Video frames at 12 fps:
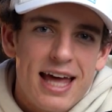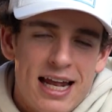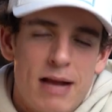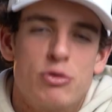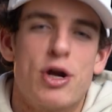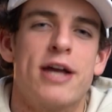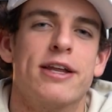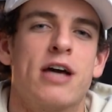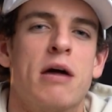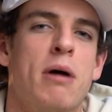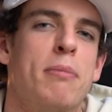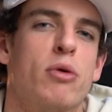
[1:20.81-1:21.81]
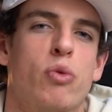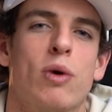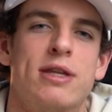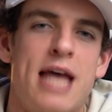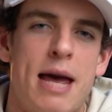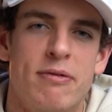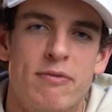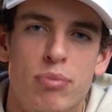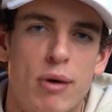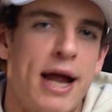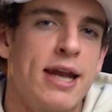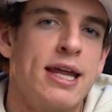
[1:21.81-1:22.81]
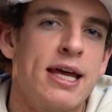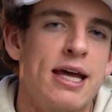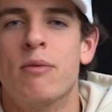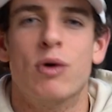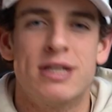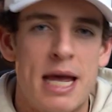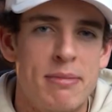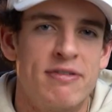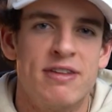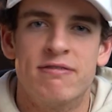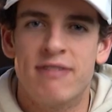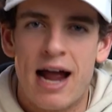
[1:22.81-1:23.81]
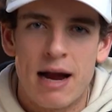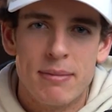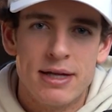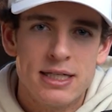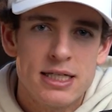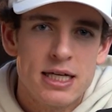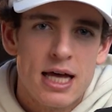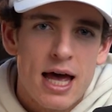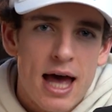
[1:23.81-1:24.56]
and I'm trying to come up with what type of branding and what type of environment